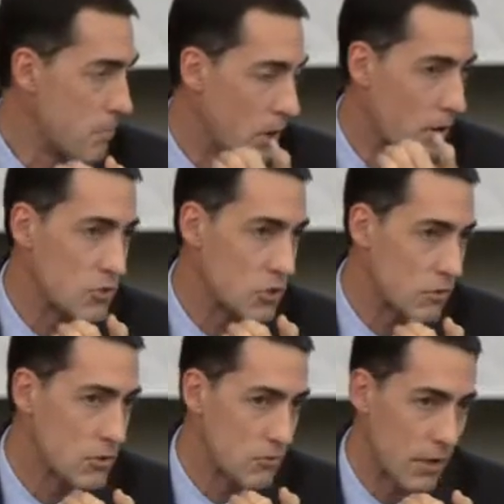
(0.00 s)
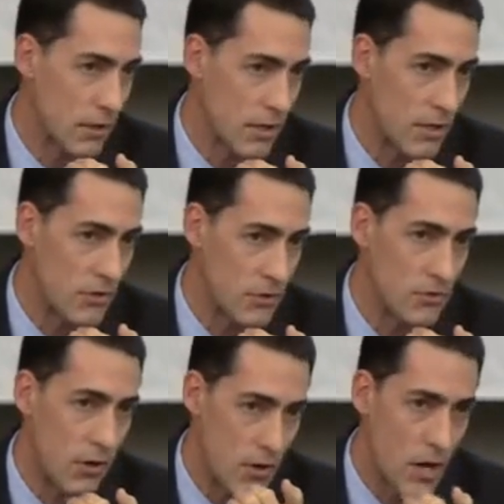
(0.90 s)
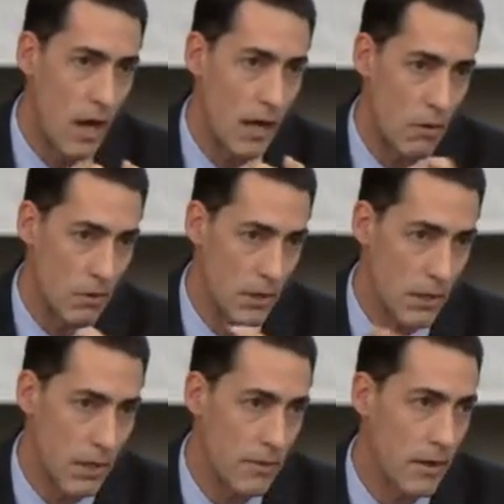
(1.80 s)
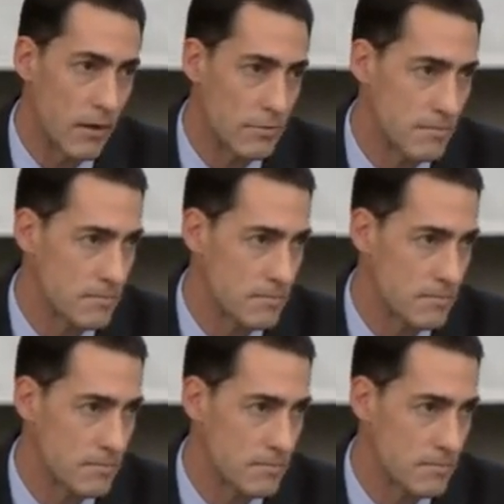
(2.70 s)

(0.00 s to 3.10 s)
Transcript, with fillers: But our insurance regulations are not how we're going to get there.